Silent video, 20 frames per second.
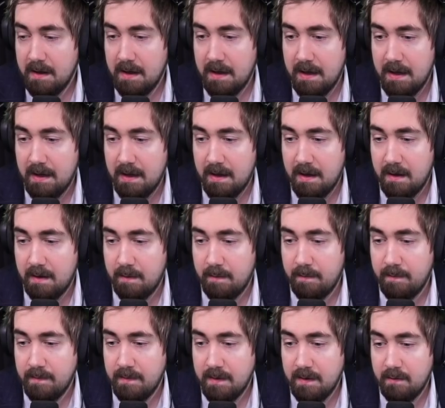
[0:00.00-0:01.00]

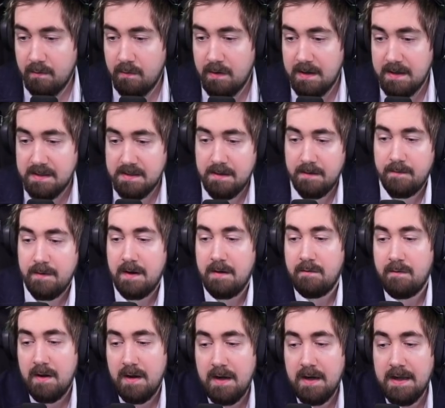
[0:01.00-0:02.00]
Whereas if I
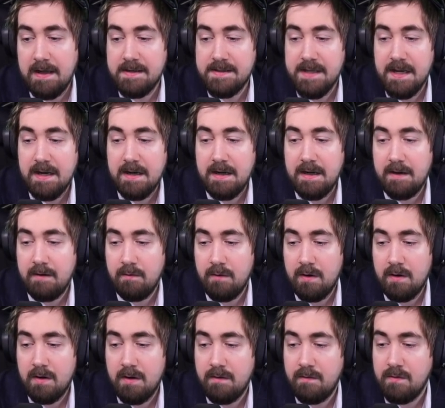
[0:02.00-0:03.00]
write exactly, it
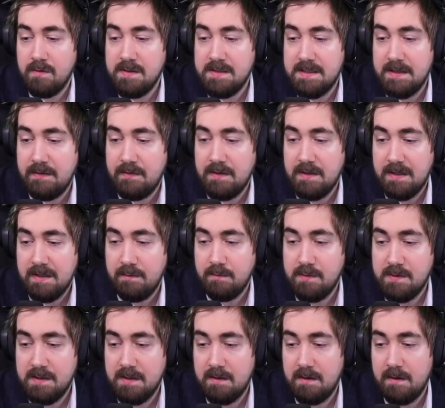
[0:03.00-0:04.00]
recovers
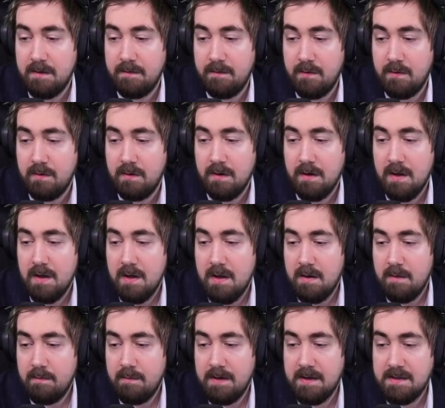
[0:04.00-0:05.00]
17% of your
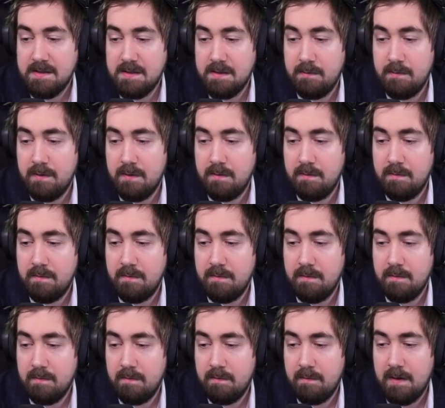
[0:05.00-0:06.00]
maximum
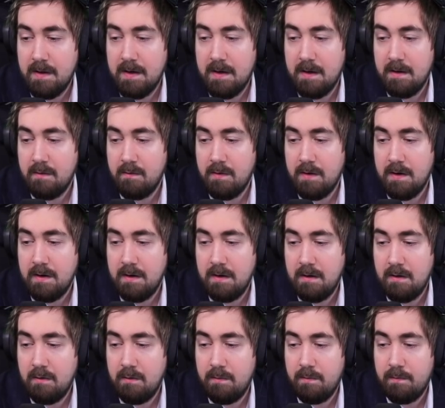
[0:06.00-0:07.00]
mana when
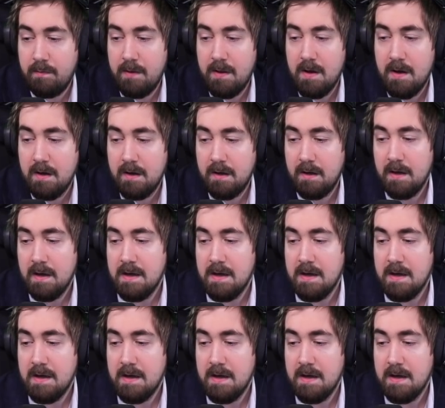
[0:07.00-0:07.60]
you block.